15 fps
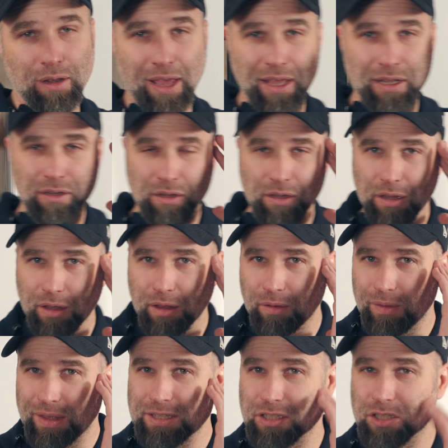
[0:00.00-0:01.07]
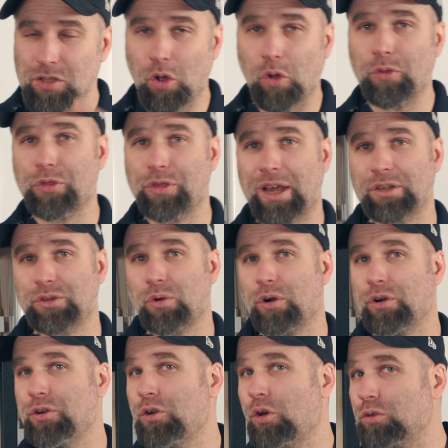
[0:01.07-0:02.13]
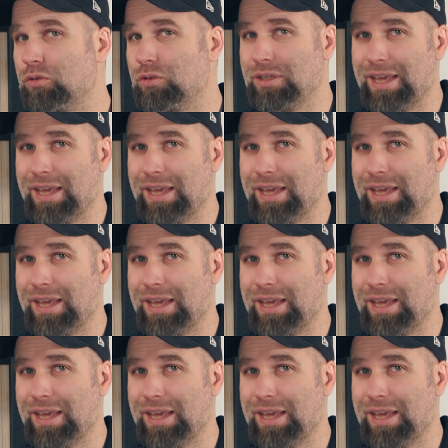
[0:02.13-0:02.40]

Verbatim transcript: and uh, it's not that you are not